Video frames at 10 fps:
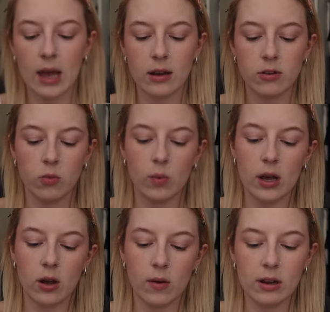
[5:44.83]
and
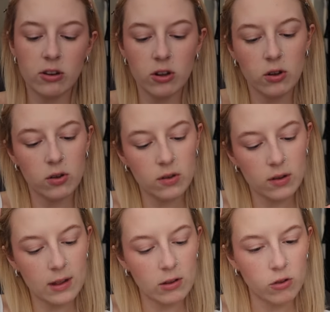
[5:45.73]
we are going to use, there's